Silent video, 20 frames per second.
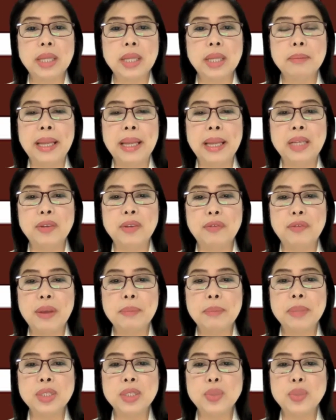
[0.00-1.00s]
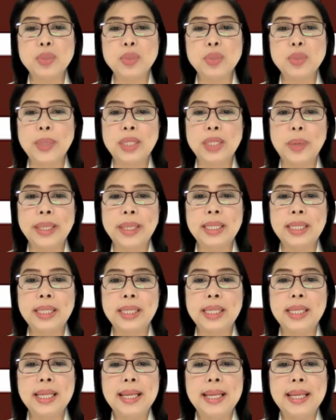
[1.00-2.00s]
and by November
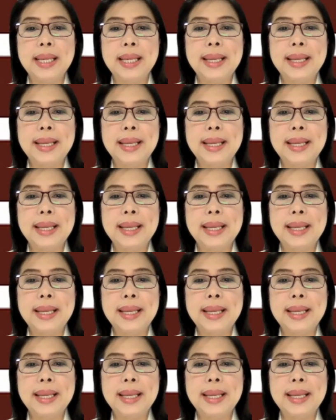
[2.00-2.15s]
2020,